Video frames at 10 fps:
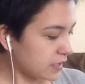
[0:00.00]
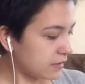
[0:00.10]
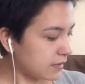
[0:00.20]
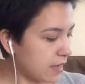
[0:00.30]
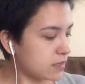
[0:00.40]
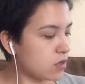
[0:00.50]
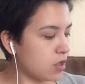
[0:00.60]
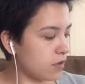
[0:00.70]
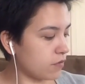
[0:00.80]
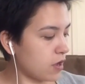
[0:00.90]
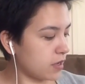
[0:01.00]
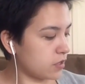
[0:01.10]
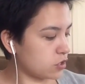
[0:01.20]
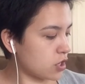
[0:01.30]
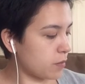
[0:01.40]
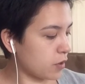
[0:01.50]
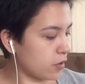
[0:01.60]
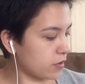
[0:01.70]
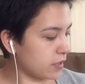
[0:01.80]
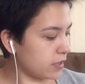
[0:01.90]
that is all I've got in the shop
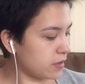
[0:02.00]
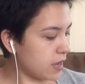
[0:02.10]
currently.